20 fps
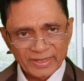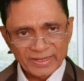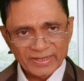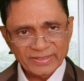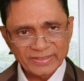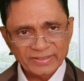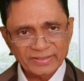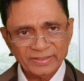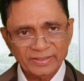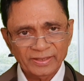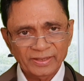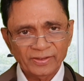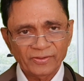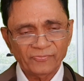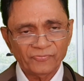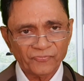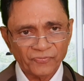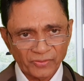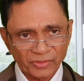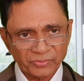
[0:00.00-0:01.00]
eat
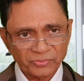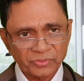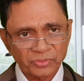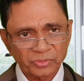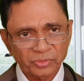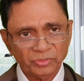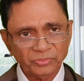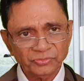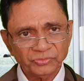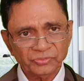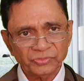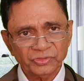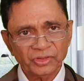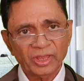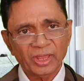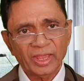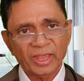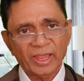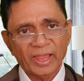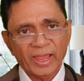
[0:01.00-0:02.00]
fructose
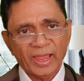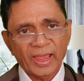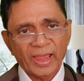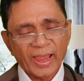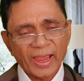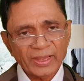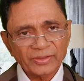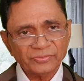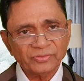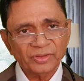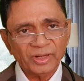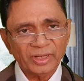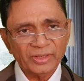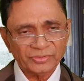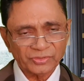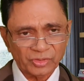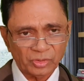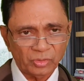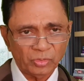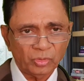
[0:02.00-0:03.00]
as well
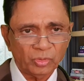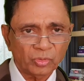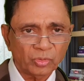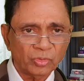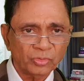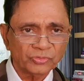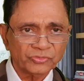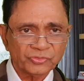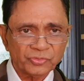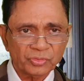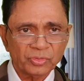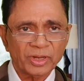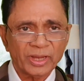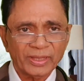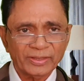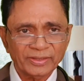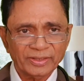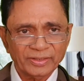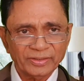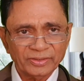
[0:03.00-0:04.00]
as glucose
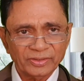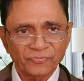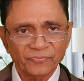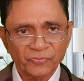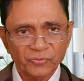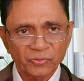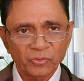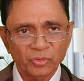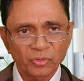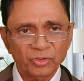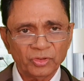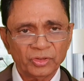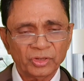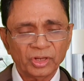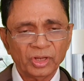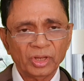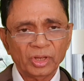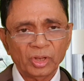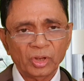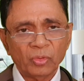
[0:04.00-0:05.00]
together in the
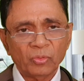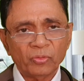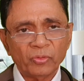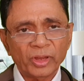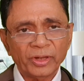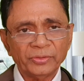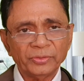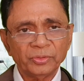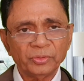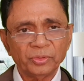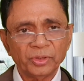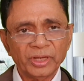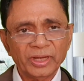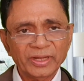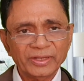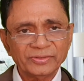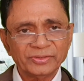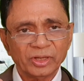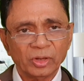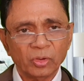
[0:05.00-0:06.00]
fruit. When you
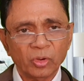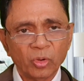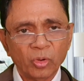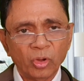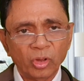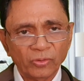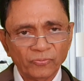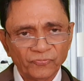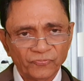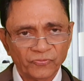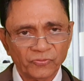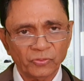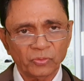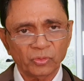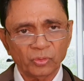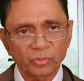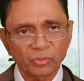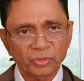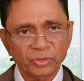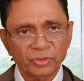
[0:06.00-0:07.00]
eat the whole
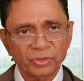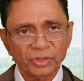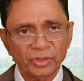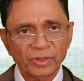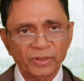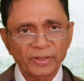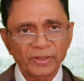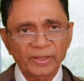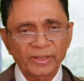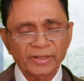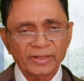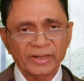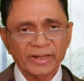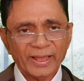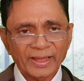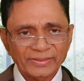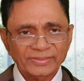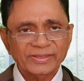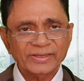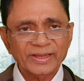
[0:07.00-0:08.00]
fruit,
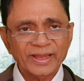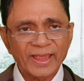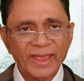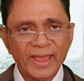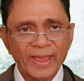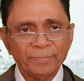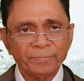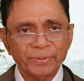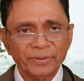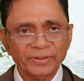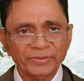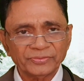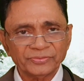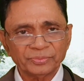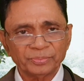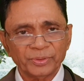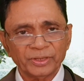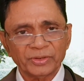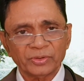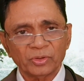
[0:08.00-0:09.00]
nothing happens
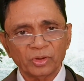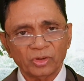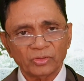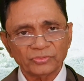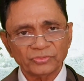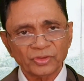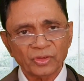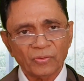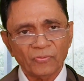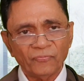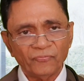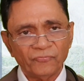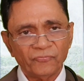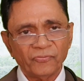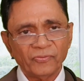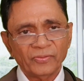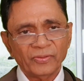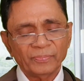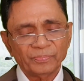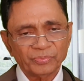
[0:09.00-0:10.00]
because of
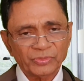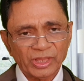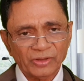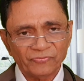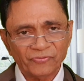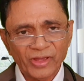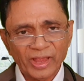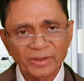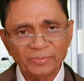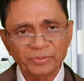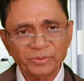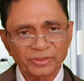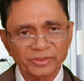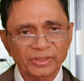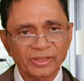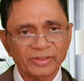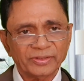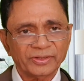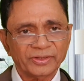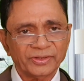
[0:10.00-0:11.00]
the fiber
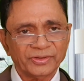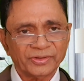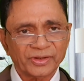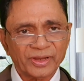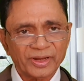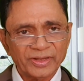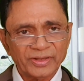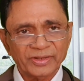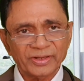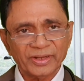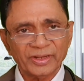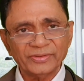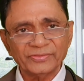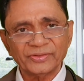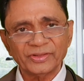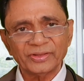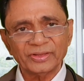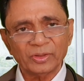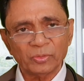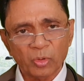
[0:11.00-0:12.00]
that it
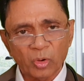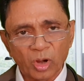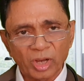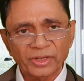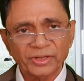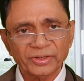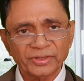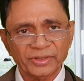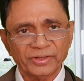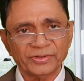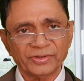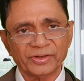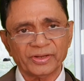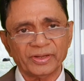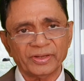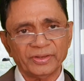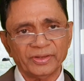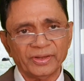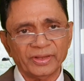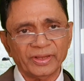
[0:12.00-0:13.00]
contains and the water it
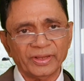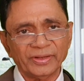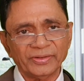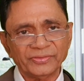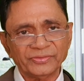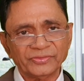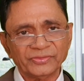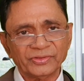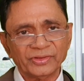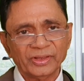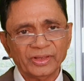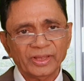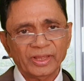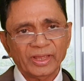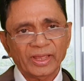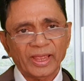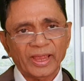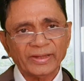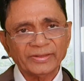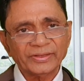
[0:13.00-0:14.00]
contains
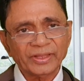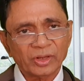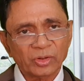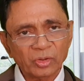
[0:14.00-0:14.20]
and